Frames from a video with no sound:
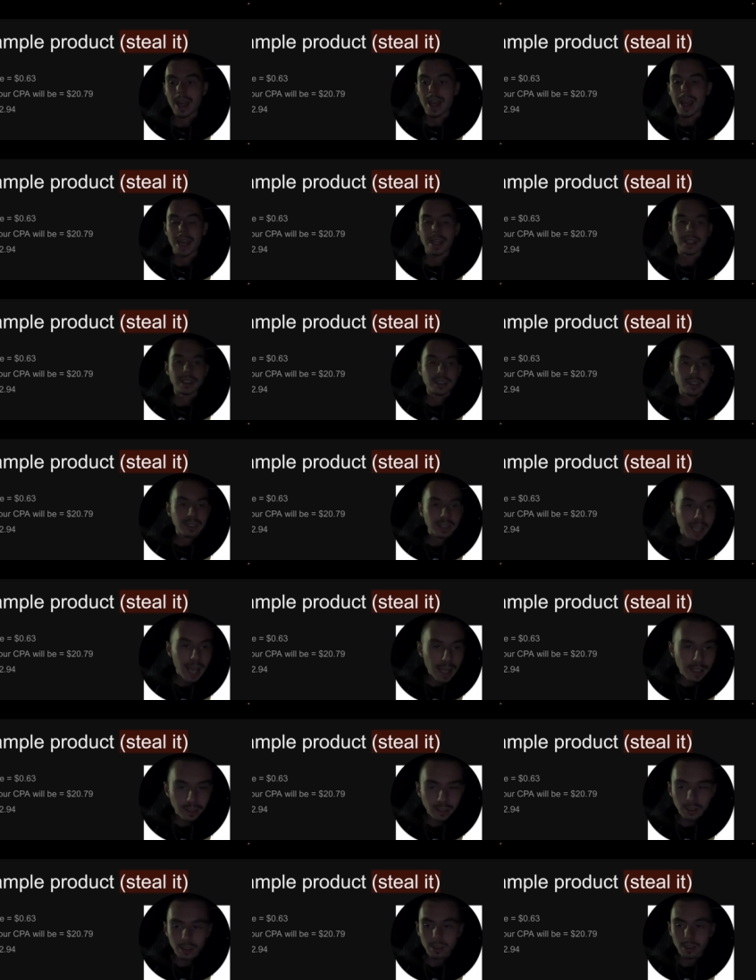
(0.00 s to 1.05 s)
and it's
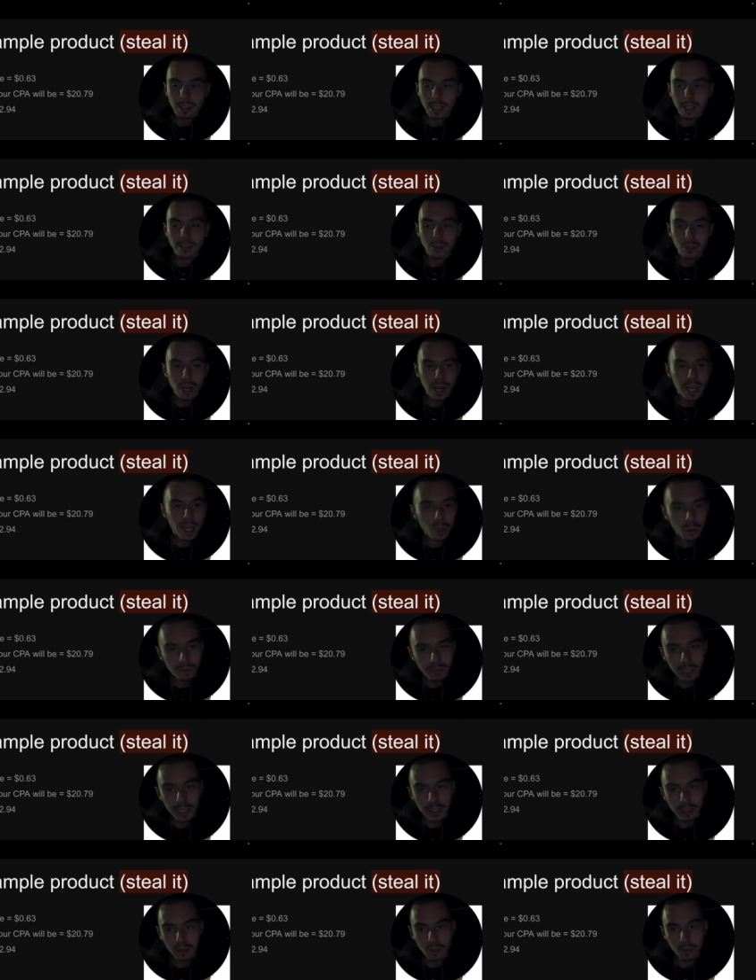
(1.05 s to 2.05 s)
less than your AOV,